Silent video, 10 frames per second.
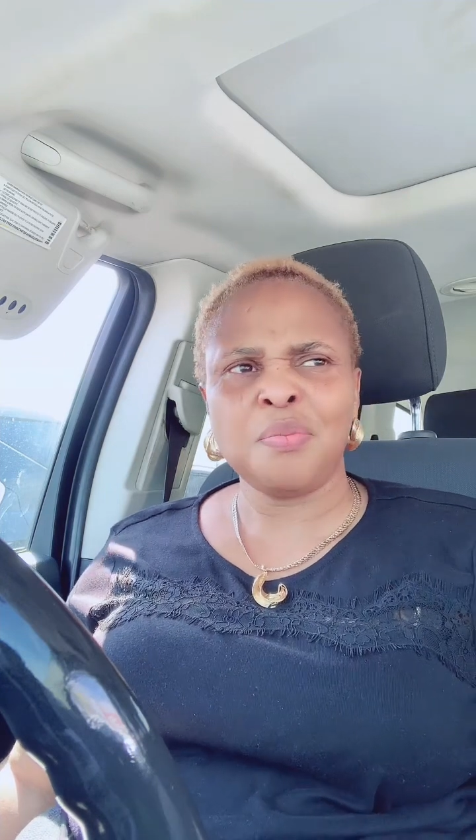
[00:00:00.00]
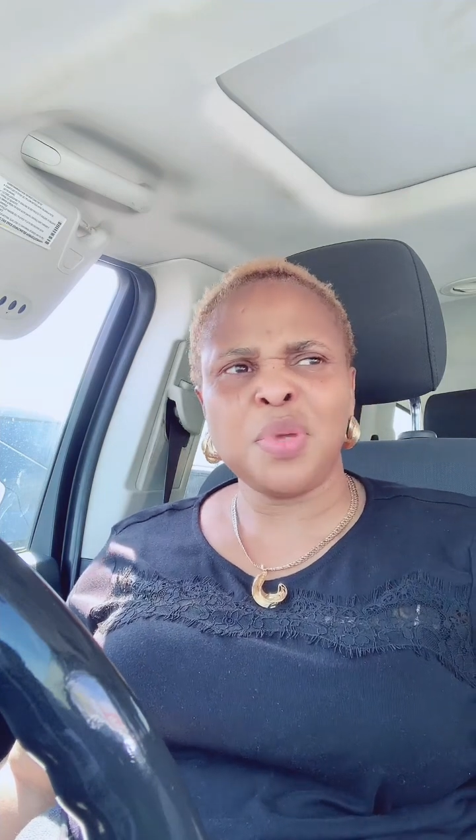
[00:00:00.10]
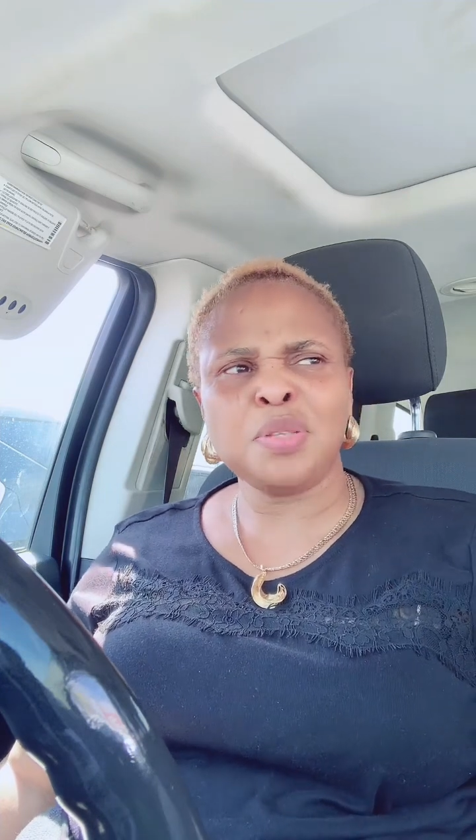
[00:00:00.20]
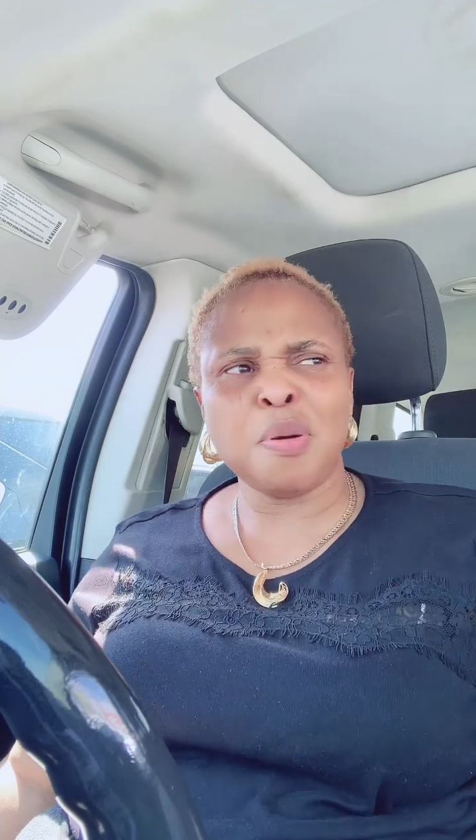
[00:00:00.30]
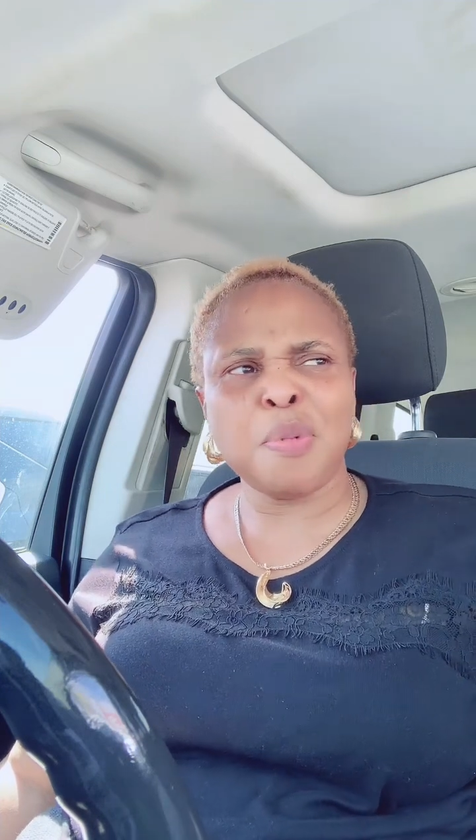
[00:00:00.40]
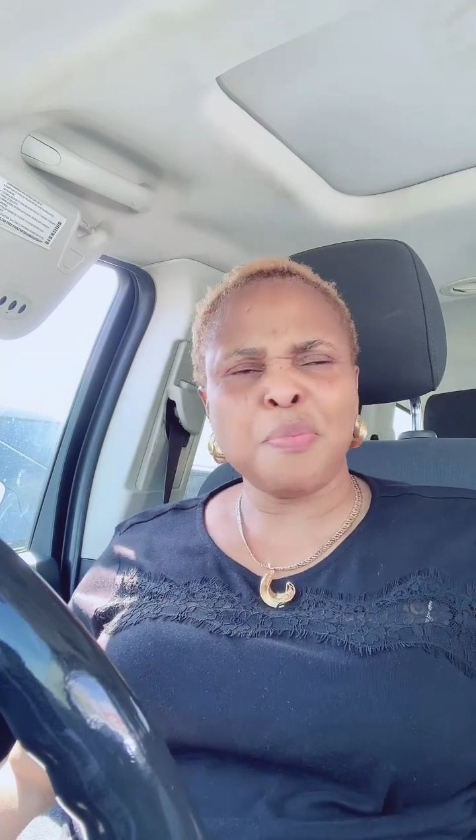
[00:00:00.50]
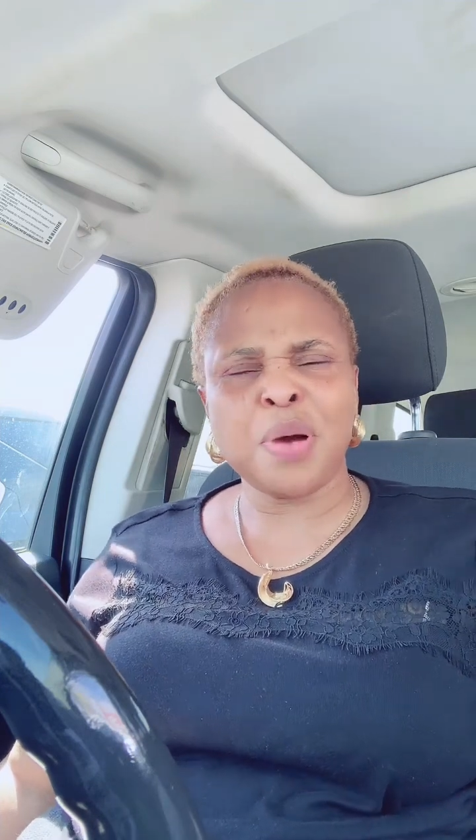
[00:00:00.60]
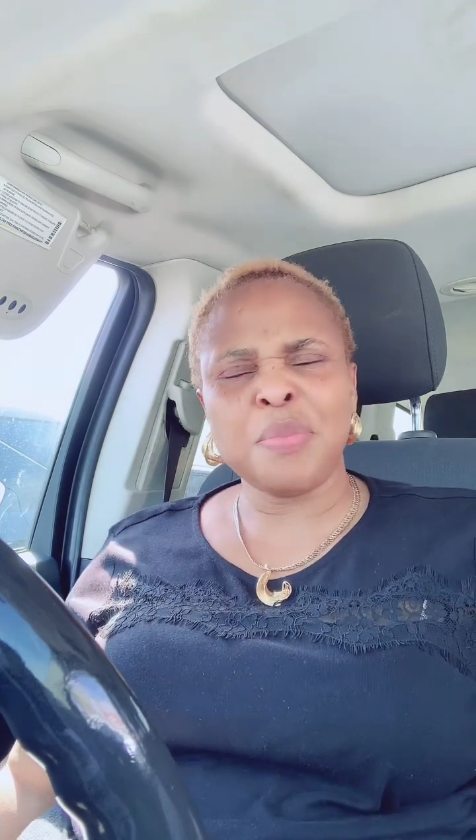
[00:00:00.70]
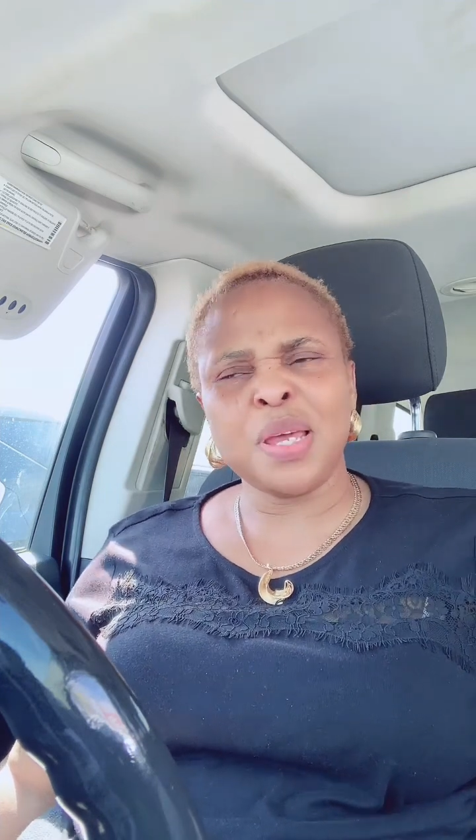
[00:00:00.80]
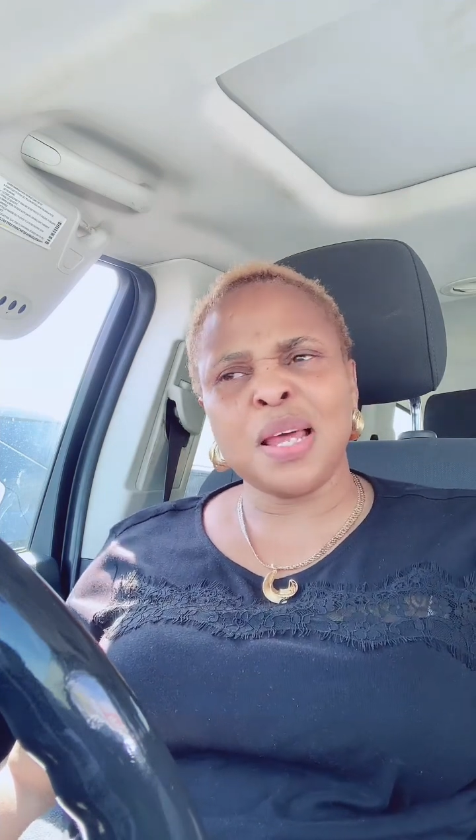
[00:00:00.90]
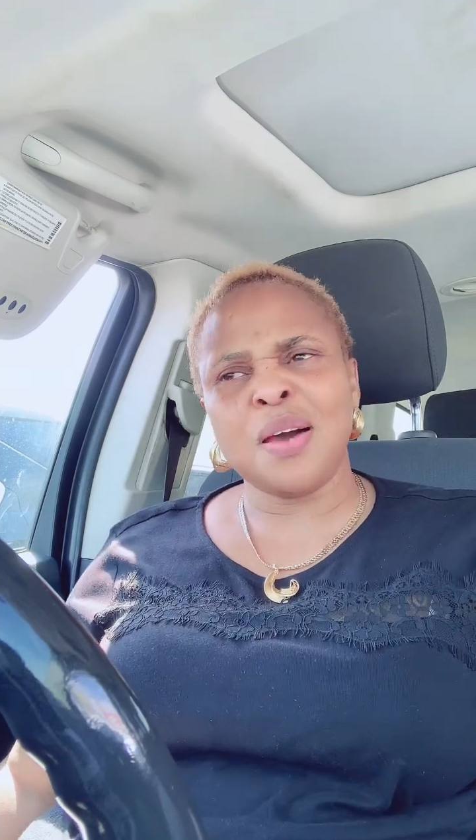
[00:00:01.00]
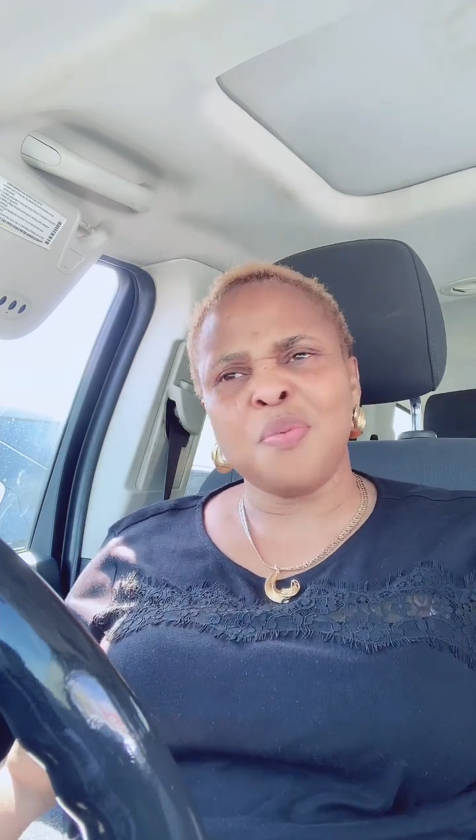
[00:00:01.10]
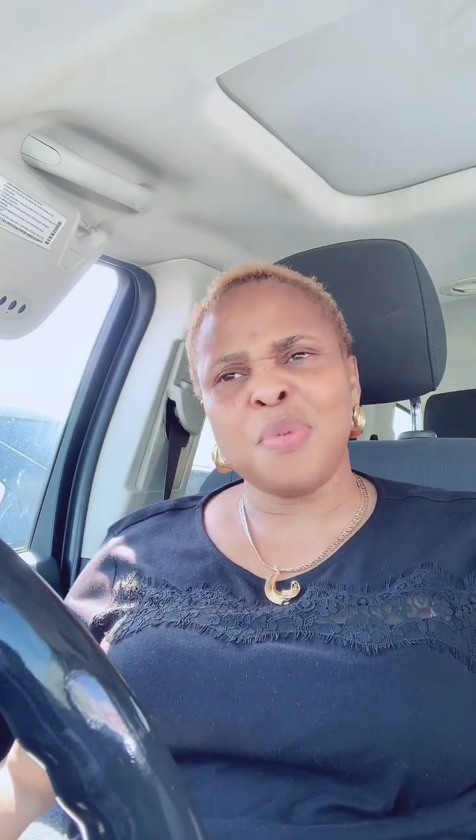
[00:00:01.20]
meet Mama Pamela,